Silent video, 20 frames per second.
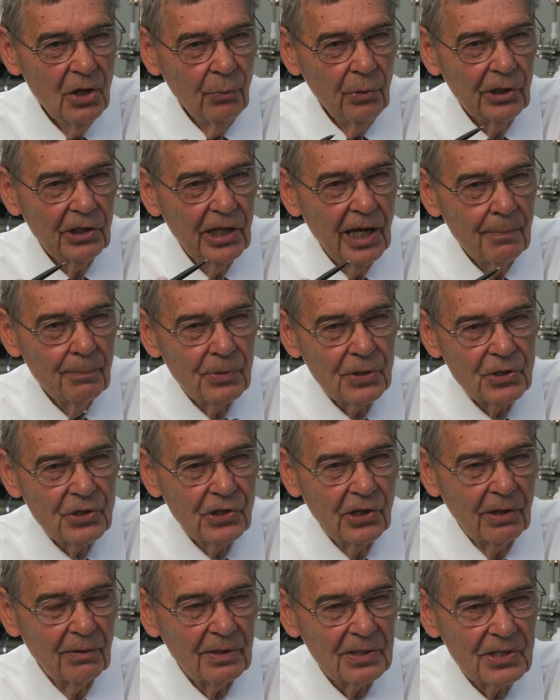we'd keep the
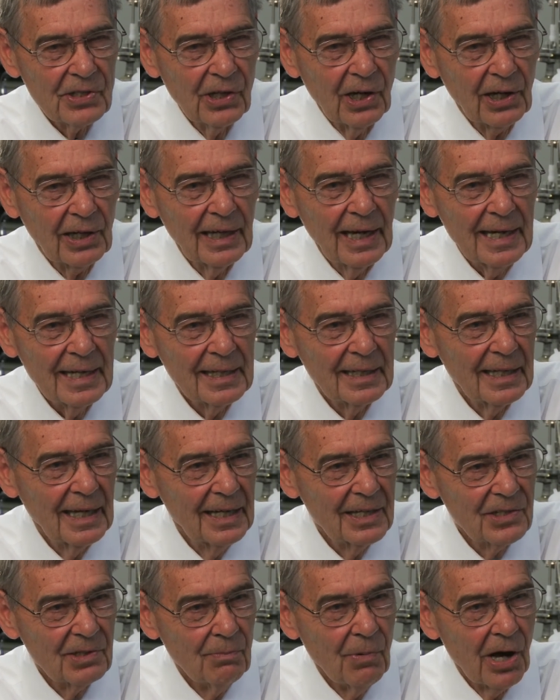silicate
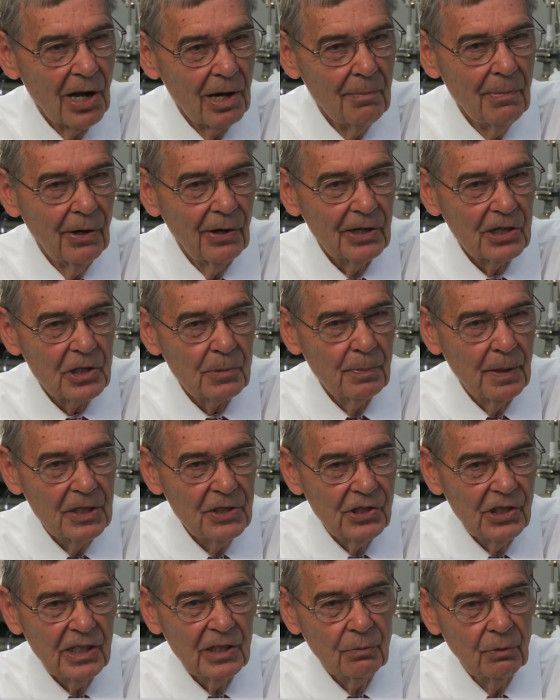as a monomeric
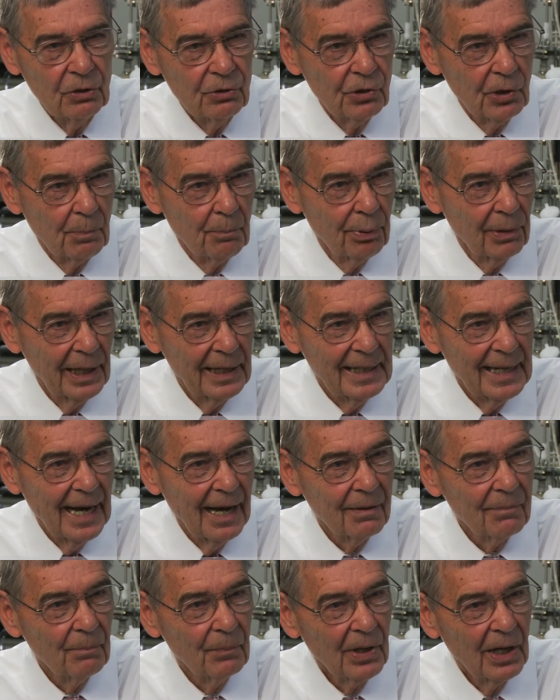species, which could plate
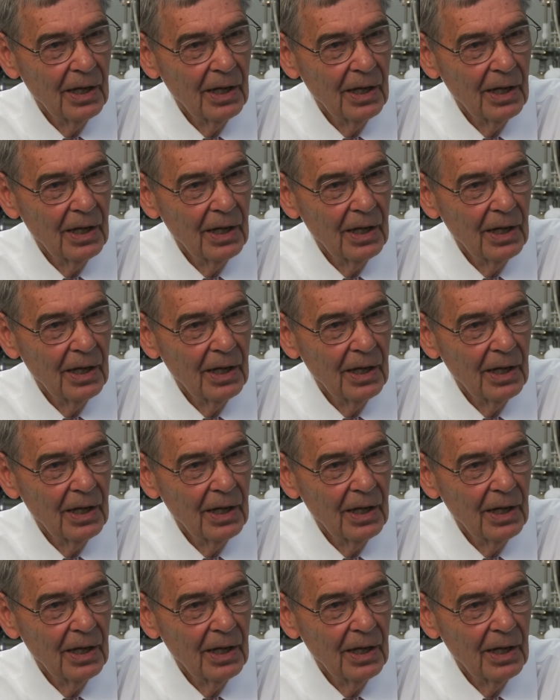out